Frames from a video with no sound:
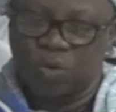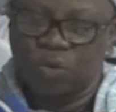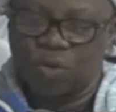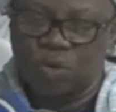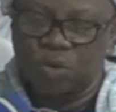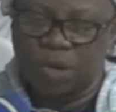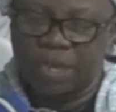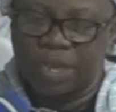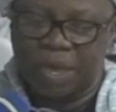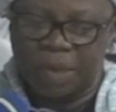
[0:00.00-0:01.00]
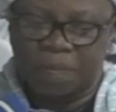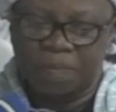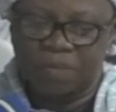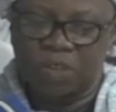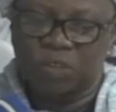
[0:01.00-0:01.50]
your whole
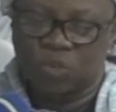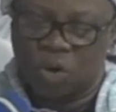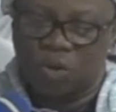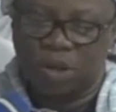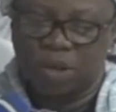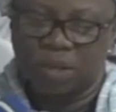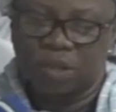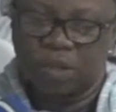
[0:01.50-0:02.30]
aim is wrong.